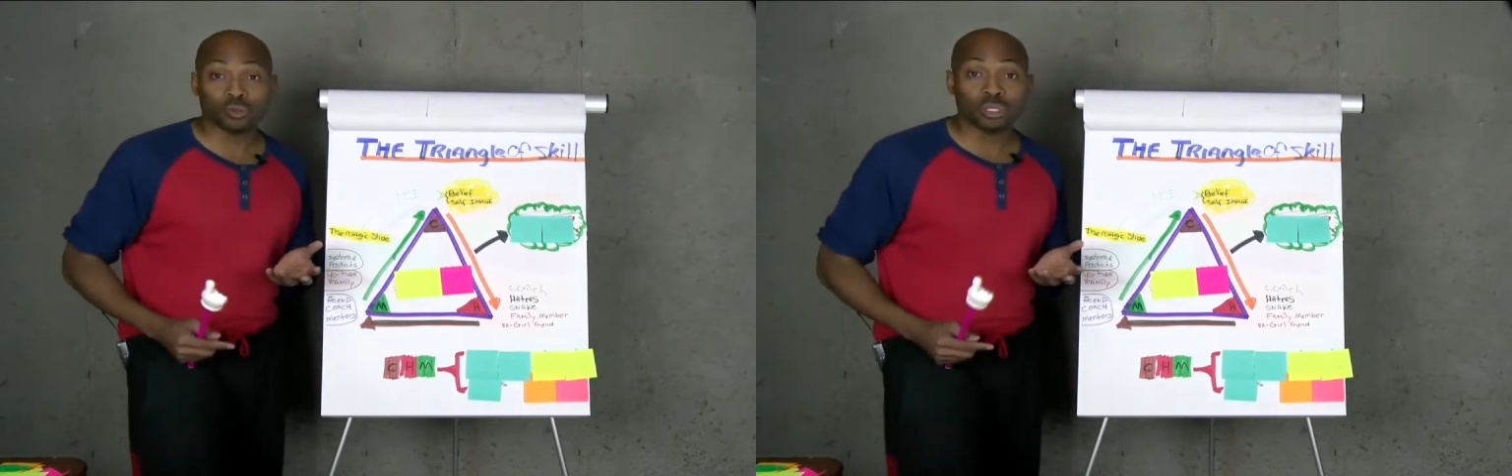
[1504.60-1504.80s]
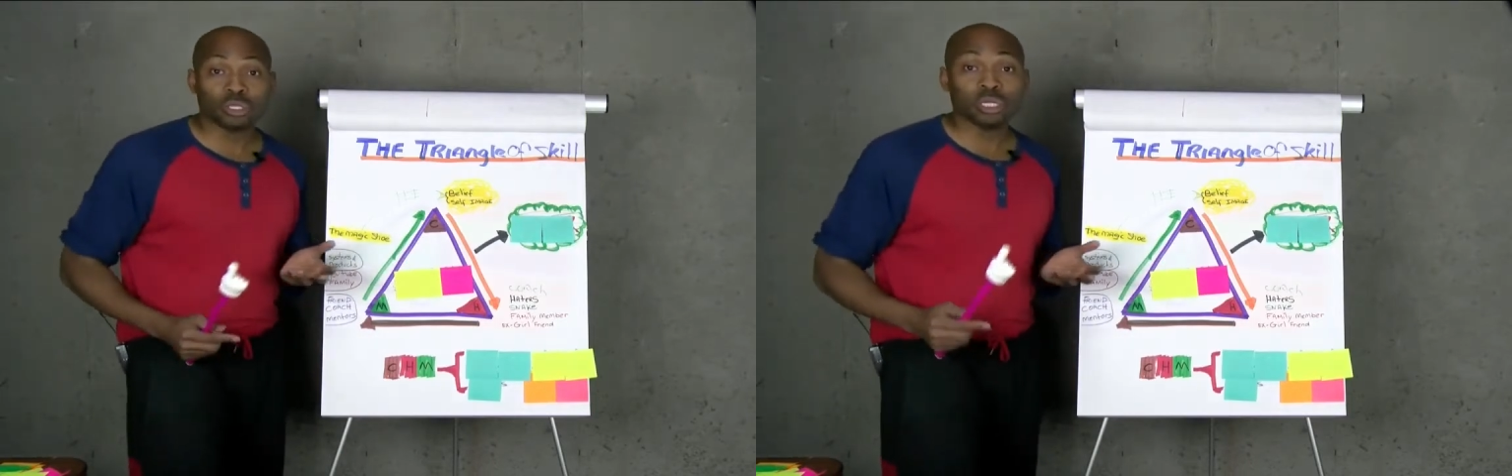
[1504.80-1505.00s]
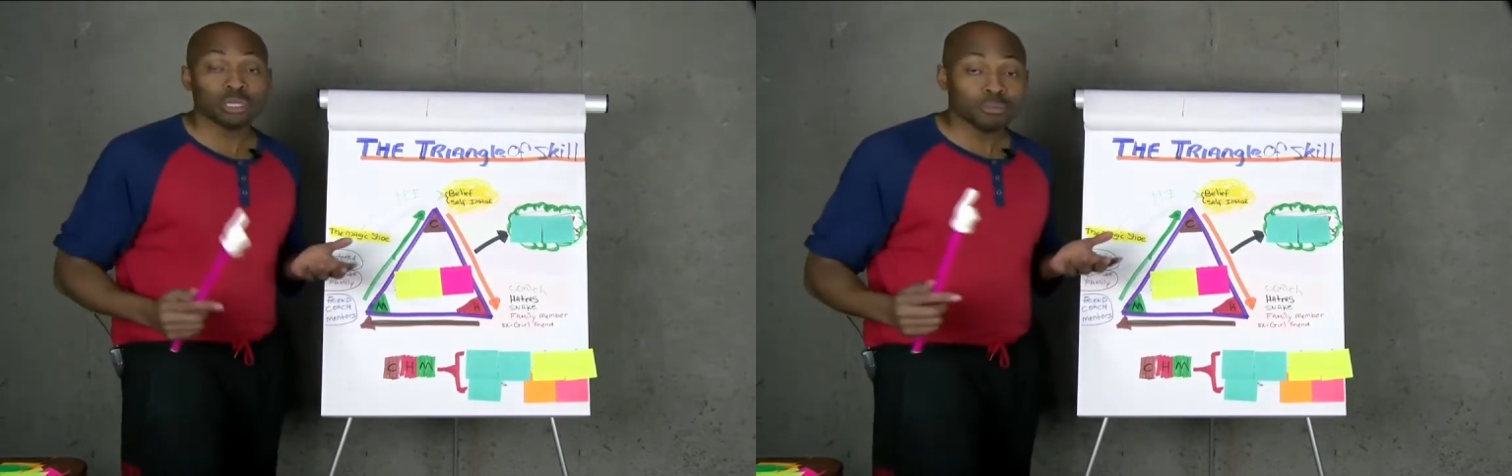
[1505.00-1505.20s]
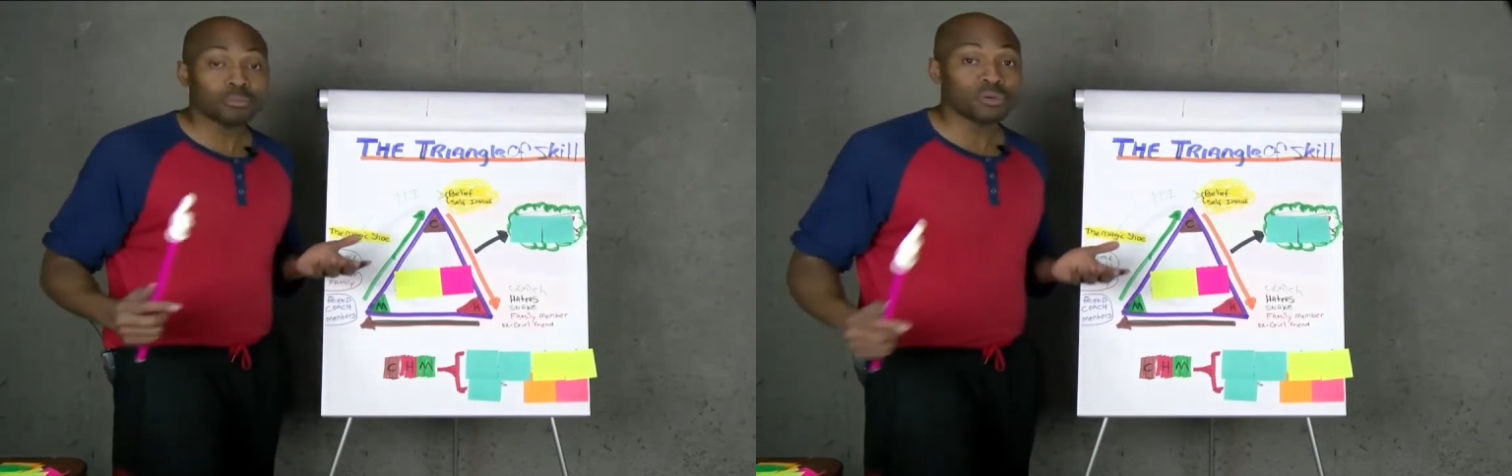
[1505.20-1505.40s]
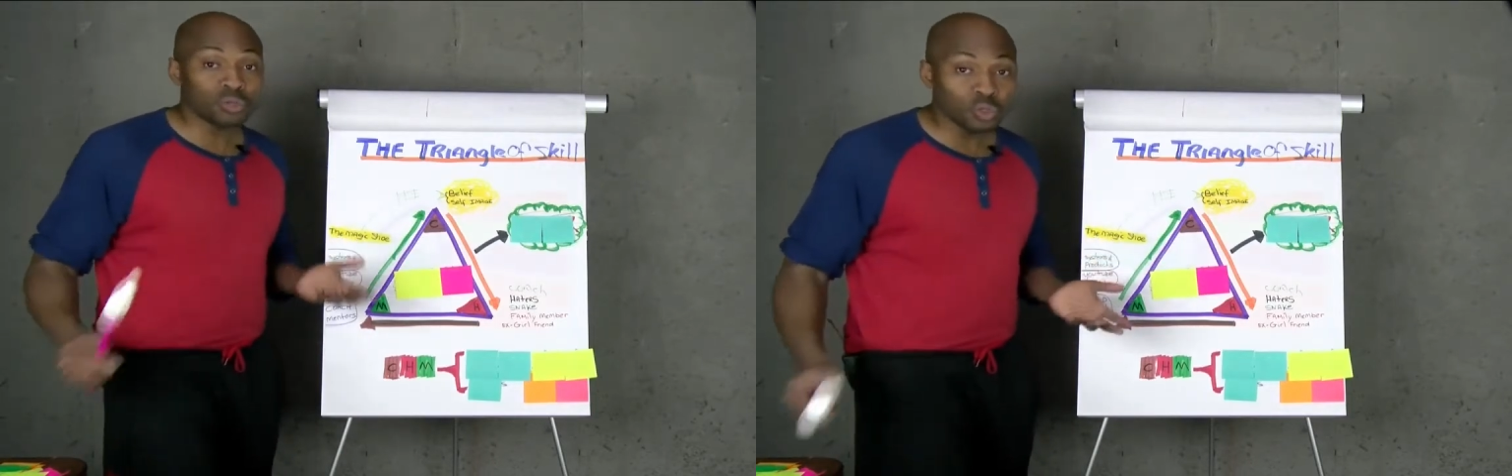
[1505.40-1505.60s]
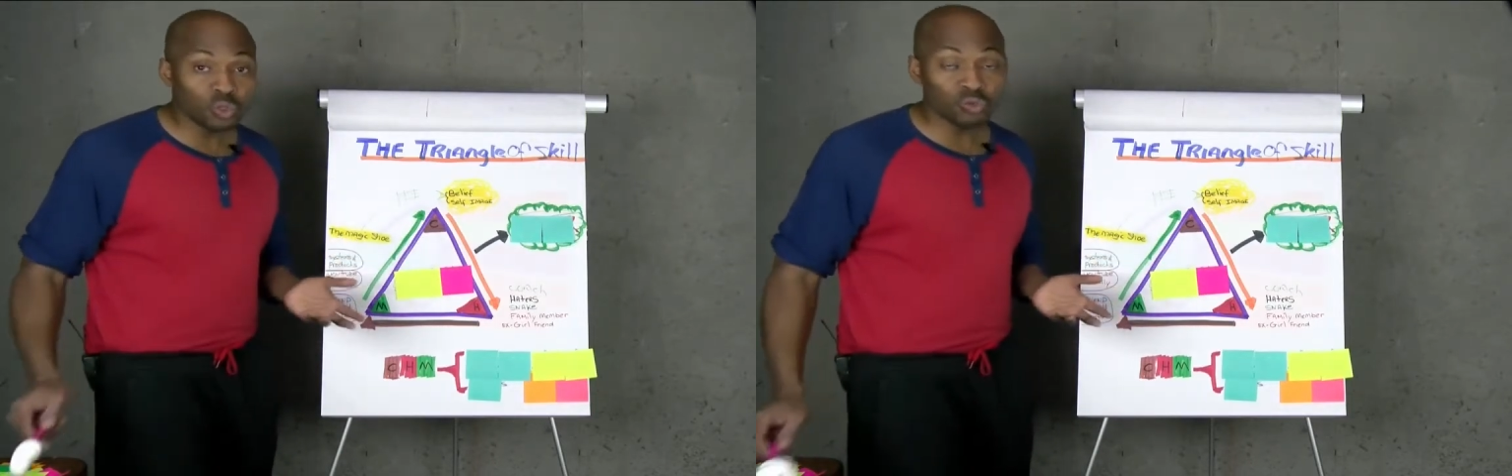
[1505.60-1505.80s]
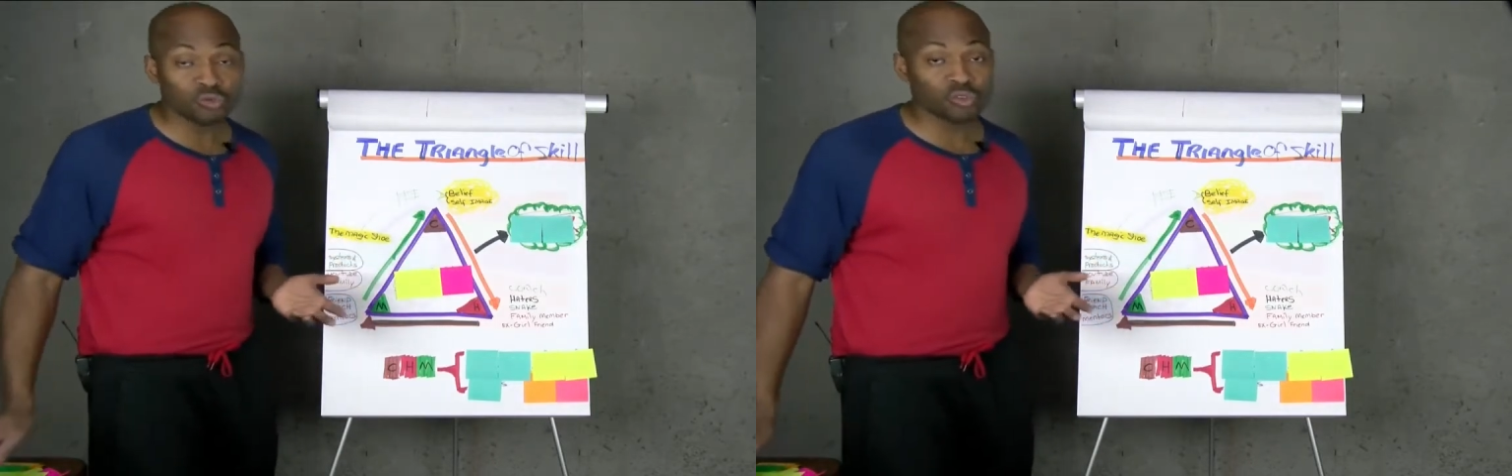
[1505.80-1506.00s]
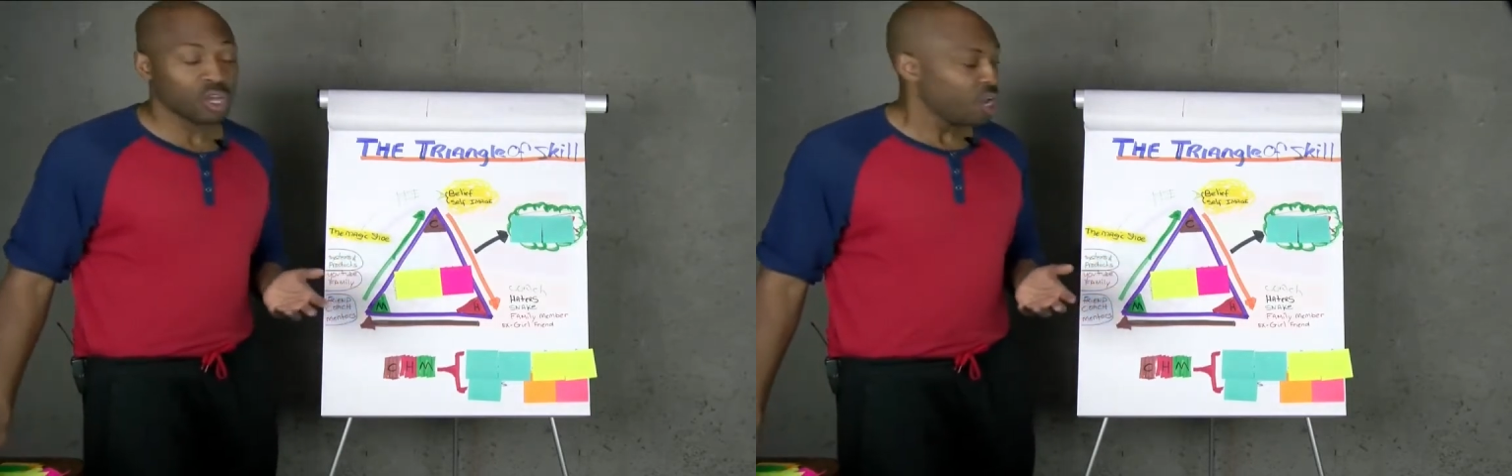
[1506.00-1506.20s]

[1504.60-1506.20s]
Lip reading: will improve.